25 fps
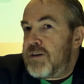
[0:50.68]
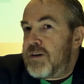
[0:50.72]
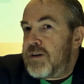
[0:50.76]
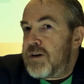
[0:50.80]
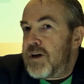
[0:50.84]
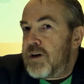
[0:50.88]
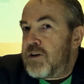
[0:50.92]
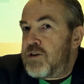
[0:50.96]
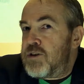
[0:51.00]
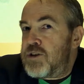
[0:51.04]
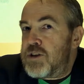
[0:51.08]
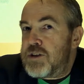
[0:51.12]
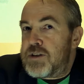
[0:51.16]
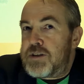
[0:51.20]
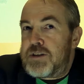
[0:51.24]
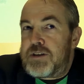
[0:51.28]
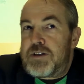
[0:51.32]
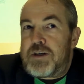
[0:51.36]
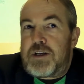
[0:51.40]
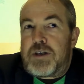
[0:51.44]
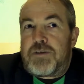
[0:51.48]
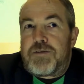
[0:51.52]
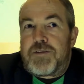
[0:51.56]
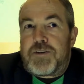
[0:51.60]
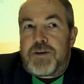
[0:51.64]
Coaches
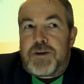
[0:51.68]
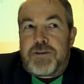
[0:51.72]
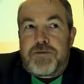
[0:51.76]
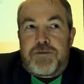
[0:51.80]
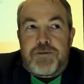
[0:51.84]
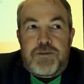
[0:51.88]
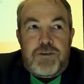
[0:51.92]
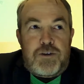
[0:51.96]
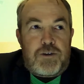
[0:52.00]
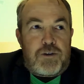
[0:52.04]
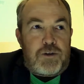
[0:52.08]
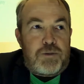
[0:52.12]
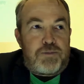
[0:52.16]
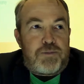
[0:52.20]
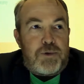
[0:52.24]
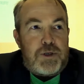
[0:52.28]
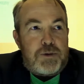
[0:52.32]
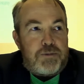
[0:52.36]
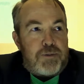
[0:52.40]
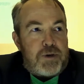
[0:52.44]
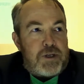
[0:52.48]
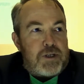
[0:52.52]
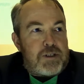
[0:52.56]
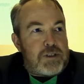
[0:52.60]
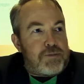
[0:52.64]
never refer to
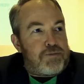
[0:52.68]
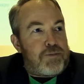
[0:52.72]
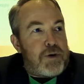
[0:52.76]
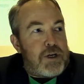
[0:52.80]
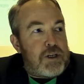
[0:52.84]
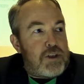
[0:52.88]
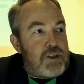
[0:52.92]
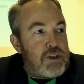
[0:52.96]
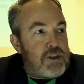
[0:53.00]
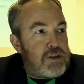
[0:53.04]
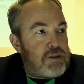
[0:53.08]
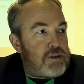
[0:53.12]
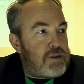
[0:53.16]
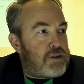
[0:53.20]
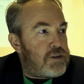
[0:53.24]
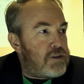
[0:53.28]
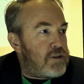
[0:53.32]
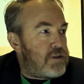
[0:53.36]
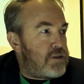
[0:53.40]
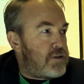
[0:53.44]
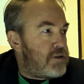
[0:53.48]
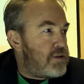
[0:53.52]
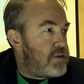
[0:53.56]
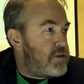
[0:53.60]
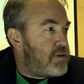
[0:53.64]
people as
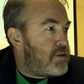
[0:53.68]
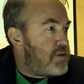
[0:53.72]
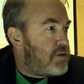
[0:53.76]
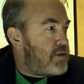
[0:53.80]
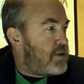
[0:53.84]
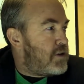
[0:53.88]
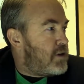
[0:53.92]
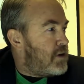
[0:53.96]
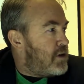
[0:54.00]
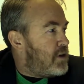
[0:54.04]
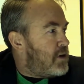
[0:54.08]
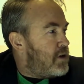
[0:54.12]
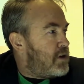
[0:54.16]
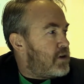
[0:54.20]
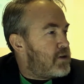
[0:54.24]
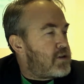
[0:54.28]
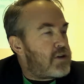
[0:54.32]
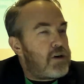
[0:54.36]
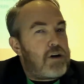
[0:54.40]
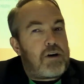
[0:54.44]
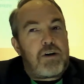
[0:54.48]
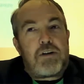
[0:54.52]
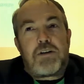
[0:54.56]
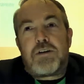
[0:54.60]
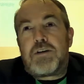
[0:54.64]
patients. It's
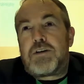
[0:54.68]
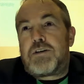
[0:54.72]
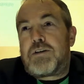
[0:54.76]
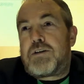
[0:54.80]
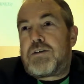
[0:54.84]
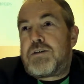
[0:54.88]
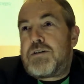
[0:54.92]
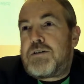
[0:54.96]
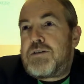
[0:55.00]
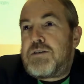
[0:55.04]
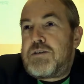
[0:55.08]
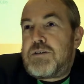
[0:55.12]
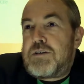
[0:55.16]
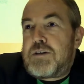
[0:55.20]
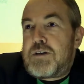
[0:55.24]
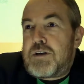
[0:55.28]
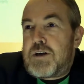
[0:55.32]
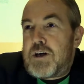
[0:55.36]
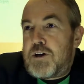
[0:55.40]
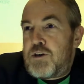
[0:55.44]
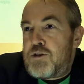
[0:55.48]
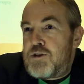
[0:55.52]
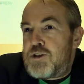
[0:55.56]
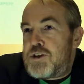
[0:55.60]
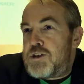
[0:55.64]
either
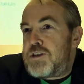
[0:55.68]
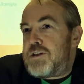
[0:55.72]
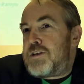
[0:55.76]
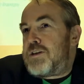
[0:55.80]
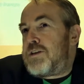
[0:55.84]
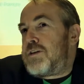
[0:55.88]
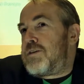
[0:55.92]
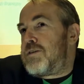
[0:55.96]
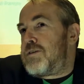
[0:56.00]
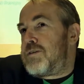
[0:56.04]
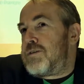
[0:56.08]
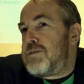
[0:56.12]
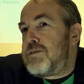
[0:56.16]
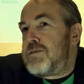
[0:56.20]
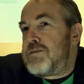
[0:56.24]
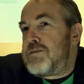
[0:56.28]
coachee,